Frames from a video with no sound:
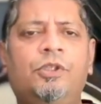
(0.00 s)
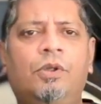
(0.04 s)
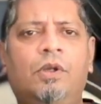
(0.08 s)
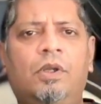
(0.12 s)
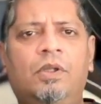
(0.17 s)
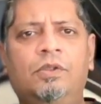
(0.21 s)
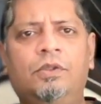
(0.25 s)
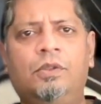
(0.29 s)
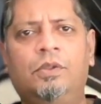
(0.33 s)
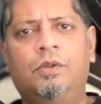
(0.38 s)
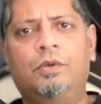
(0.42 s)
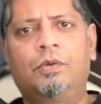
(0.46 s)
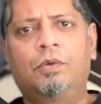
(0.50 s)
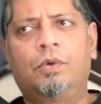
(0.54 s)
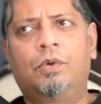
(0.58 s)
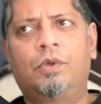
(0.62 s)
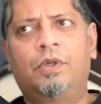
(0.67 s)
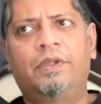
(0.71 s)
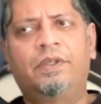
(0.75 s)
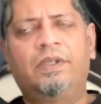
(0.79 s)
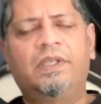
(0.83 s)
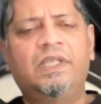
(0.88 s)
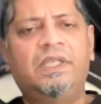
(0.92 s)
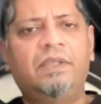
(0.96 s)
you're on the
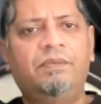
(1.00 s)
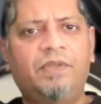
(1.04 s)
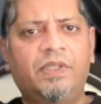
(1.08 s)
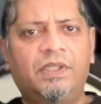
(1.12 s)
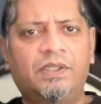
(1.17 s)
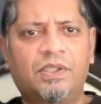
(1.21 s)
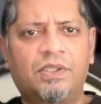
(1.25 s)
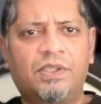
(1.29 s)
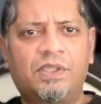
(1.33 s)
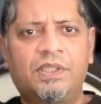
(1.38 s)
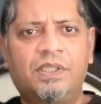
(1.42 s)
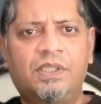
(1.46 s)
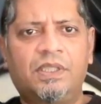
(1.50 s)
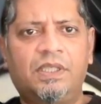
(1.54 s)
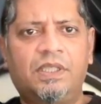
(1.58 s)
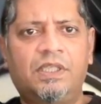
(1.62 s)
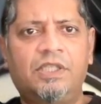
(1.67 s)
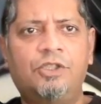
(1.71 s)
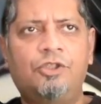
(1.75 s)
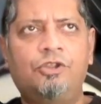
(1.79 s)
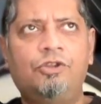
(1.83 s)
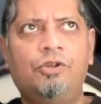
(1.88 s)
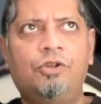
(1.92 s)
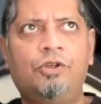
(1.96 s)
road and leaving the
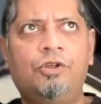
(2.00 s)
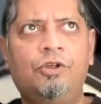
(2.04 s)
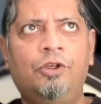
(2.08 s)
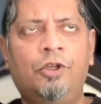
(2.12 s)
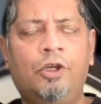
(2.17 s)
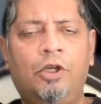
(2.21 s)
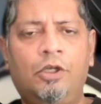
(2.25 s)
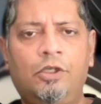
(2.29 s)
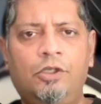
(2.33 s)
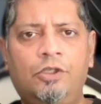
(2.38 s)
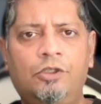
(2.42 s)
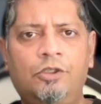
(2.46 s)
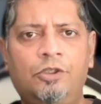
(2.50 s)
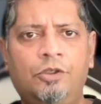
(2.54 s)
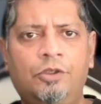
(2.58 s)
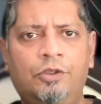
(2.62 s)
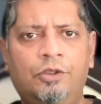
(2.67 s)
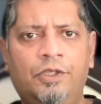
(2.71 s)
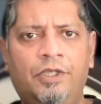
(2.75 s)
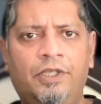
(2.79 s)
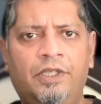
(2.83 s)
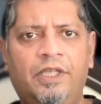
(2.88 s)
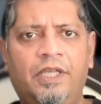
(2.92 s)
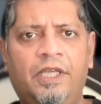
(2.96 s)
cities, you're not going
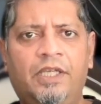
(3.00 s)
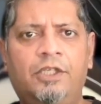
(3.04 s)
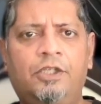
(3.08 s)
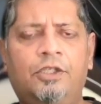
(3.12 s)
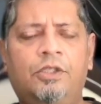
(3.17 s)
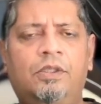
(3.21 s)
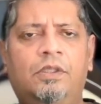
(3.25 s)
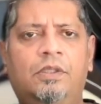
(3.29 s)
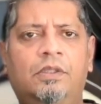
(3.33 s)
to get